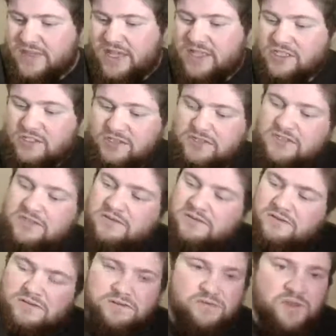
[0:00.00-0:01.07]
Yeah, Johns
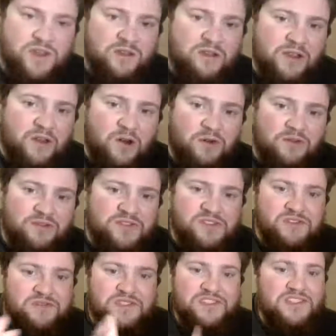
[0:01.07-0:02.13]
without the goth,
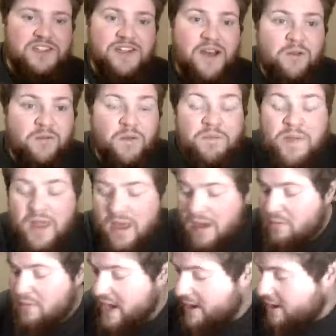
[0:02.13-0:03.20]
so this isn't helpful.
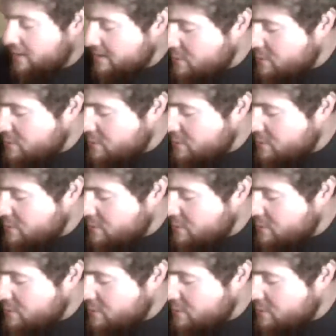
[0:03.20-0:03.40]
But yeah,